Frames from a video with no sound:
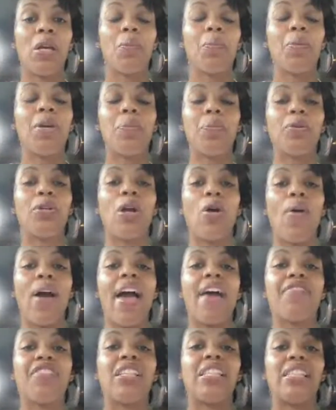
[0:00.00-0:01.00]
People don't
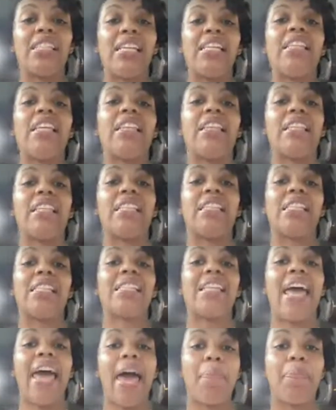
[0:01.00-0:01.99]
have to see that this has
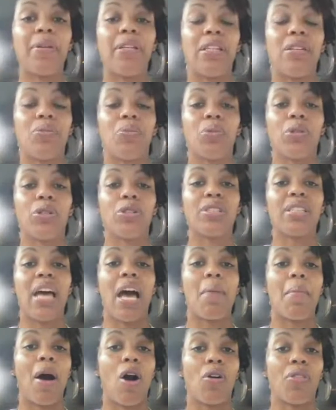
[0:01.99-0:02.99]
happened in real
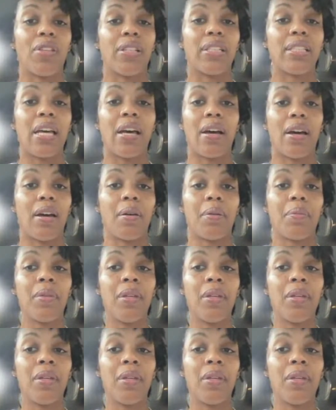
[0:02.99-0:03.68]
time all the time.